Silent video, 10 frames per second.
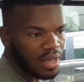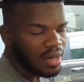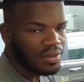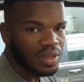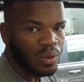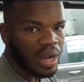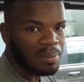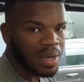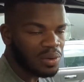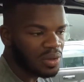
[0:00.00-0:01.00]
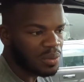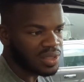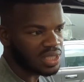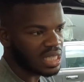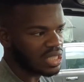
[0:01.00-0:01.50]
on the grab handle there which
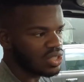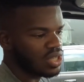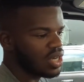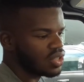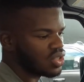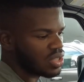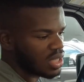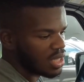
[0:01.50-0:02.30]
is a nice touch